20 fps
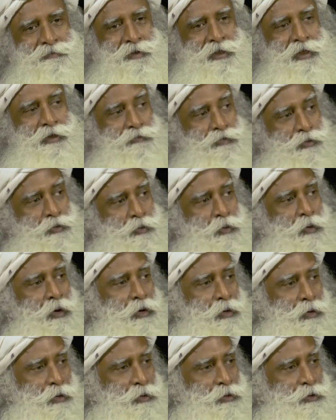if you
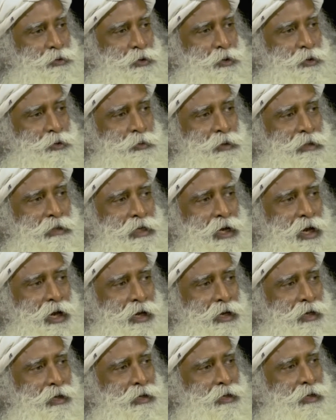walk also it will
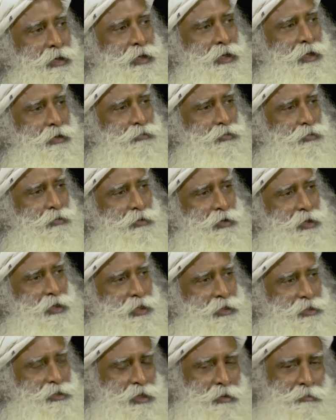die, if you
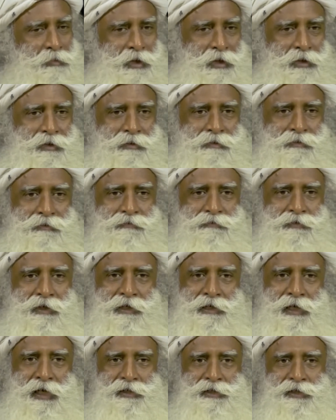create something
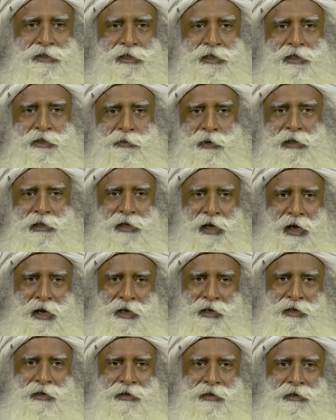fantastic it will
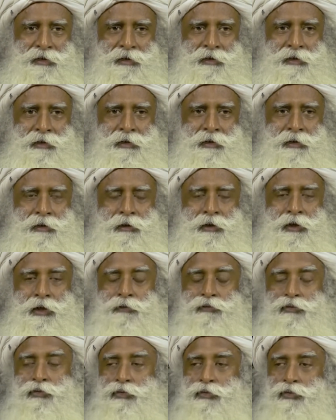die,
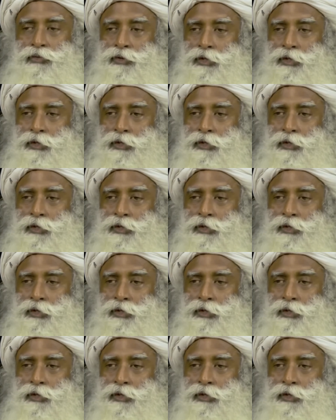if you do